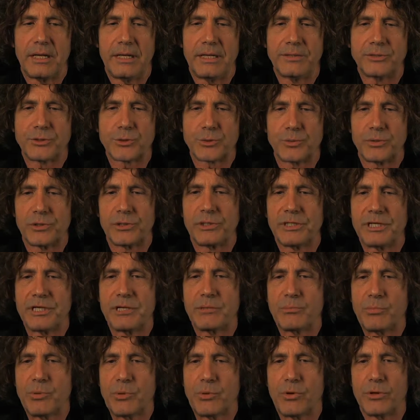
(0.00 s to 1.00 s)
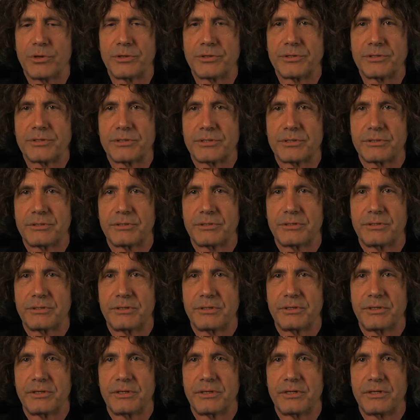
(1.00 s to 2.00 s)
it's really important
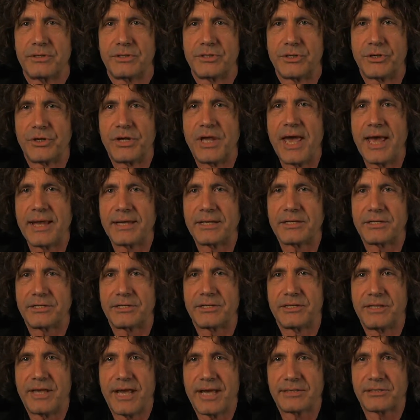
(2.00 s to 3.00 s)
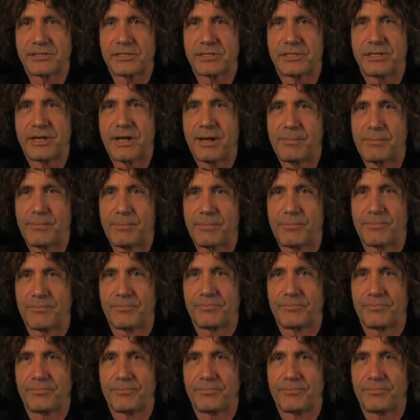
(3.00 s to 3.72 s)
to get to that step.